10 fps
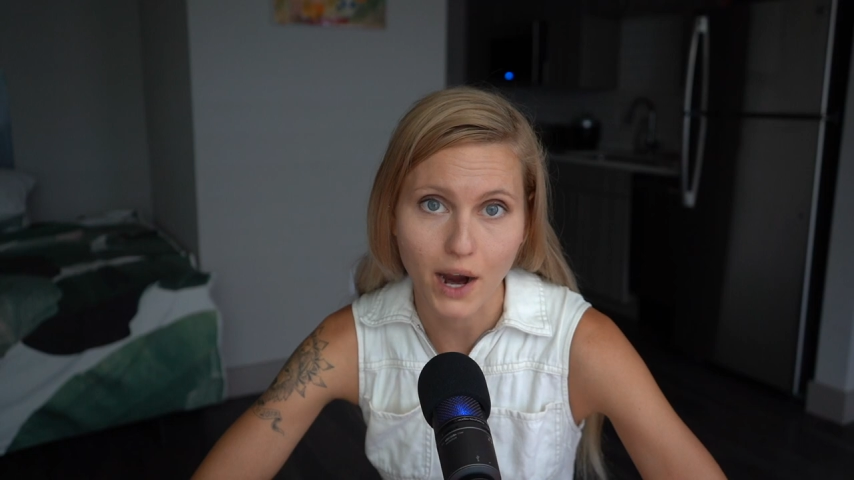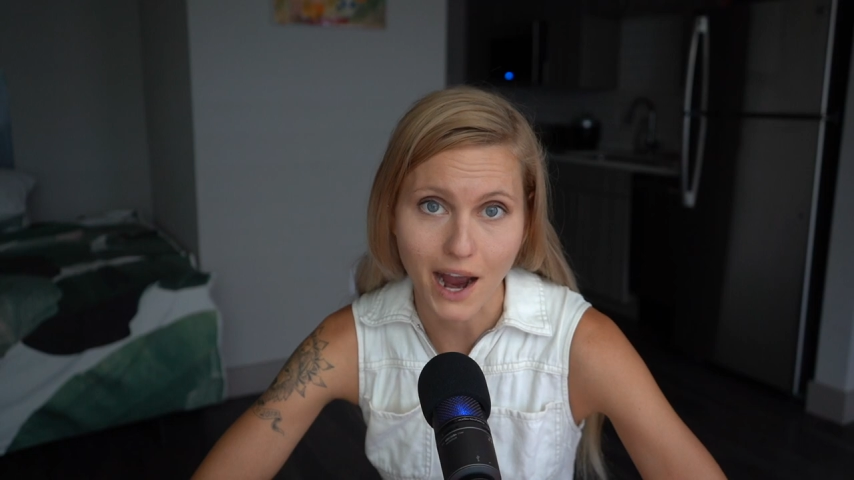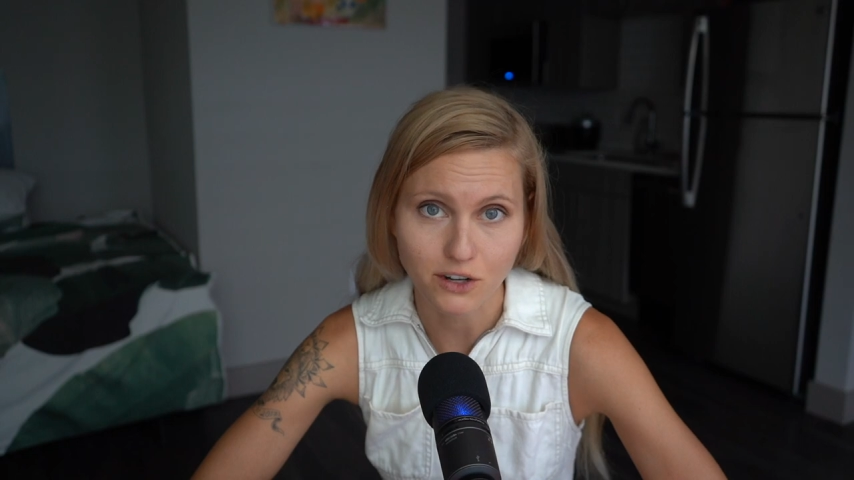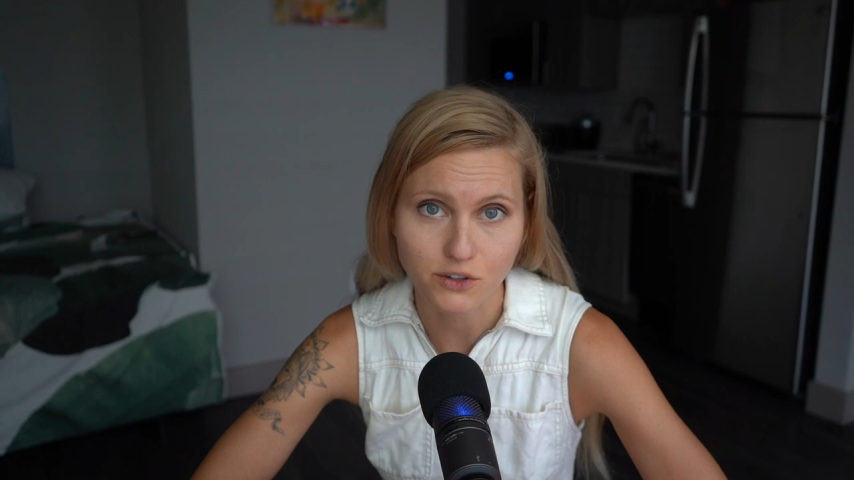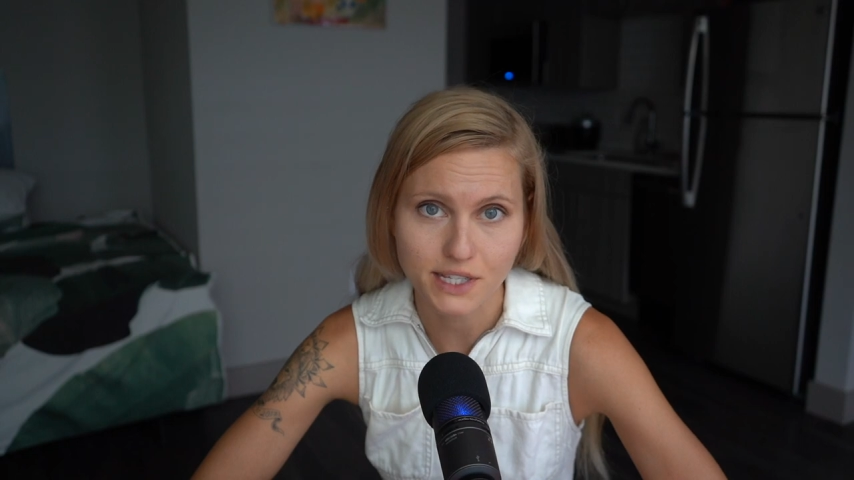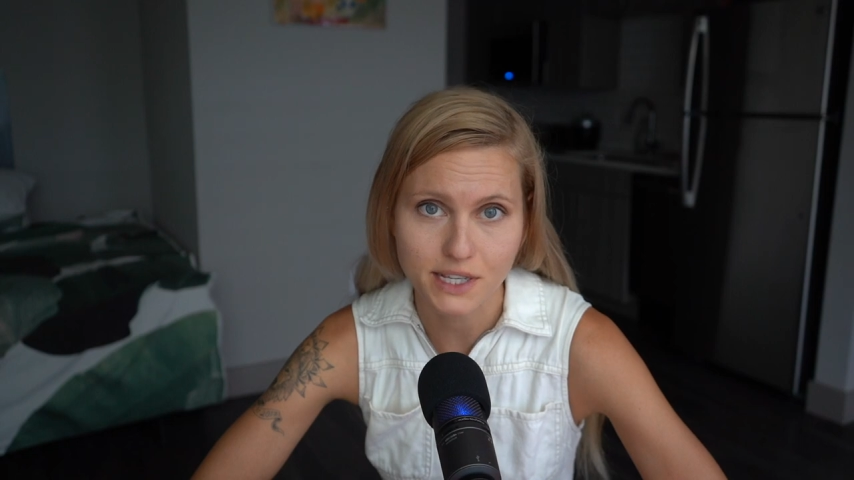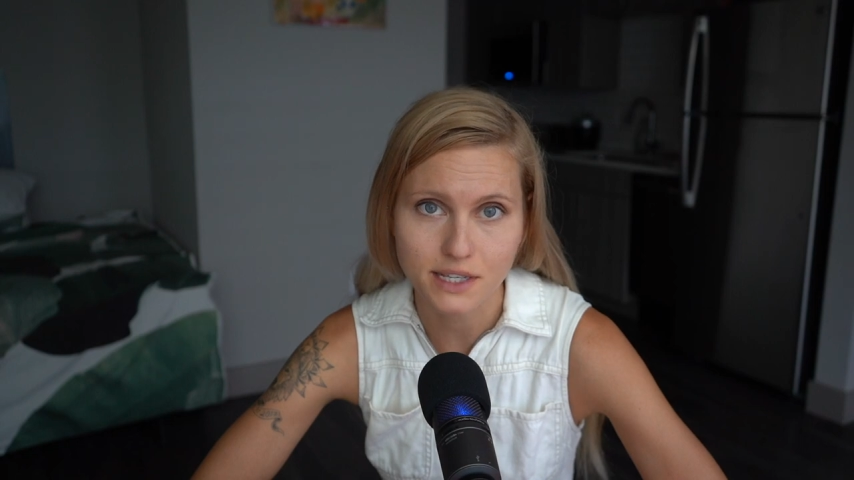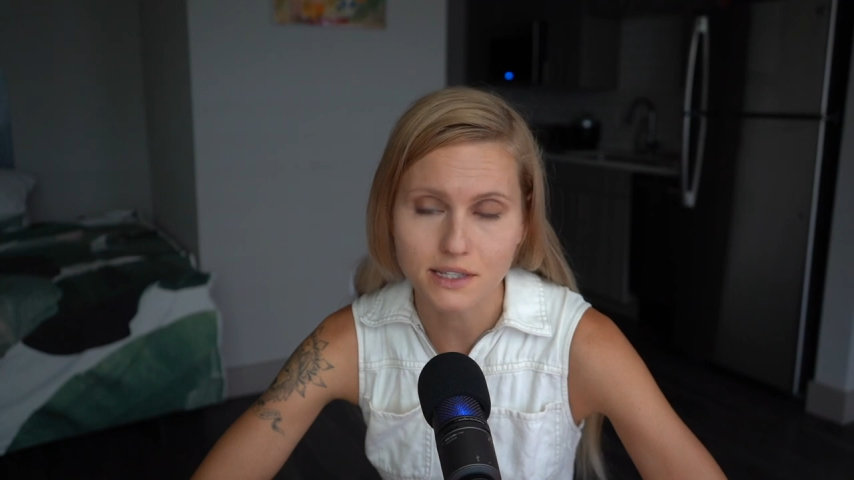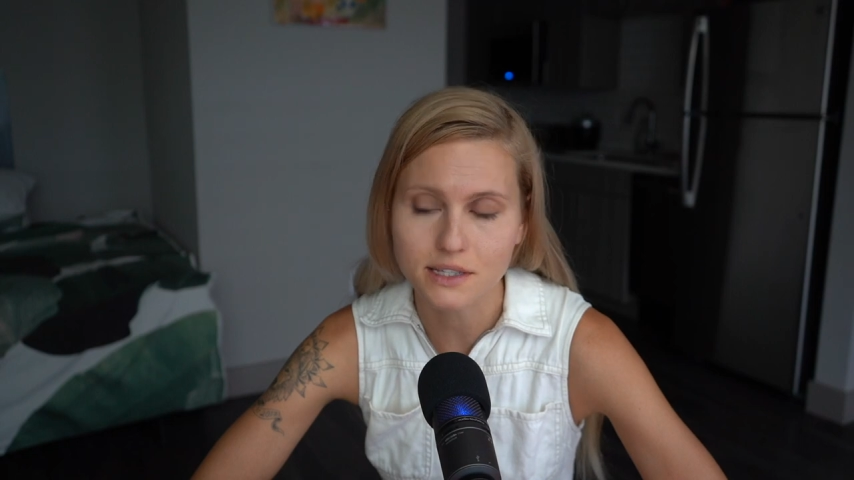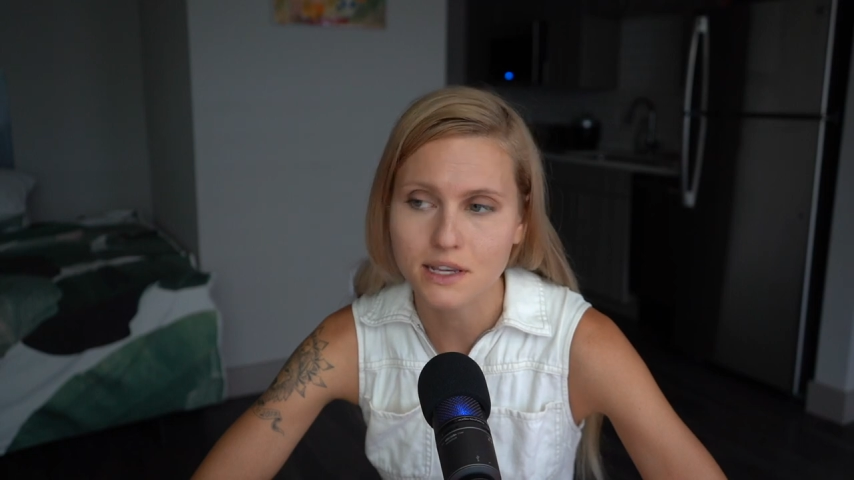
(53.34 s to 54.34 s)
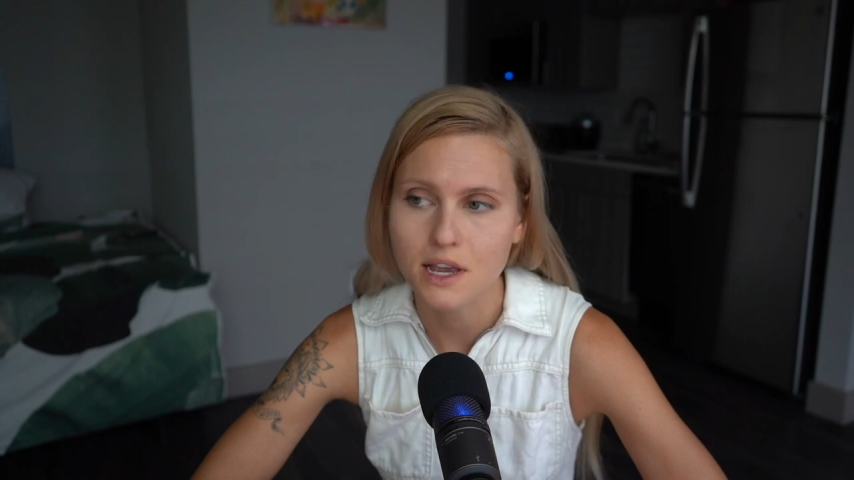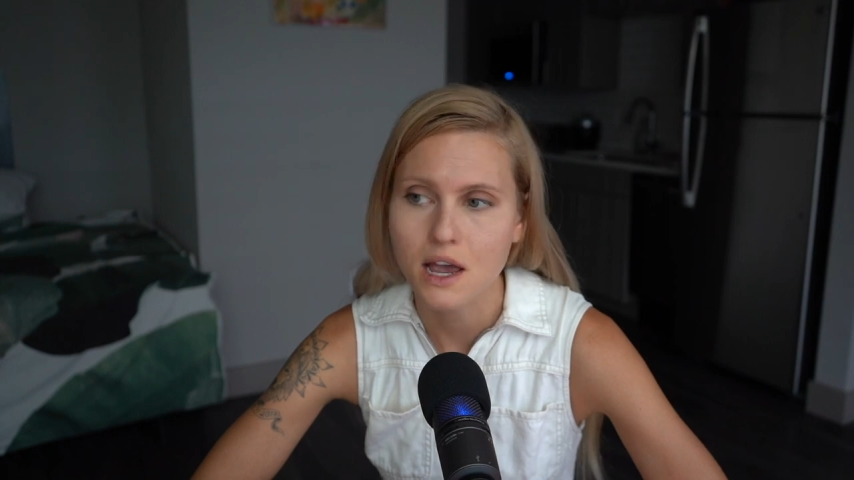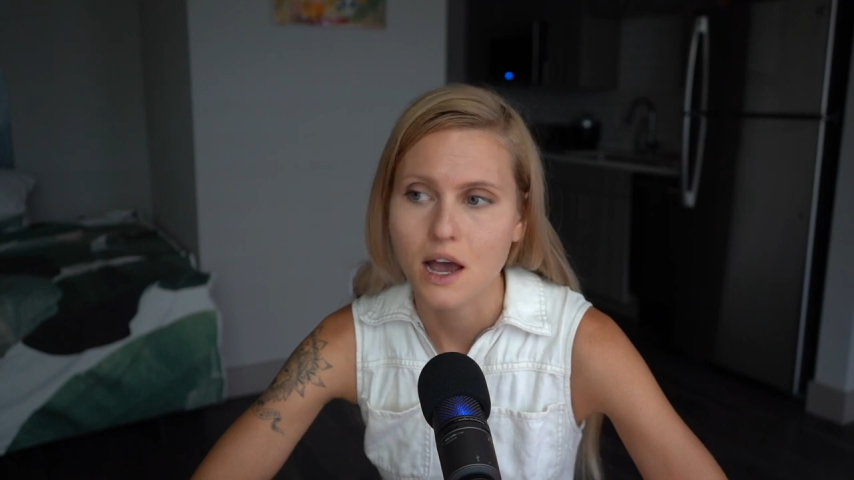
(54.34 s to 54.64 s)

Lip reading: were actresses.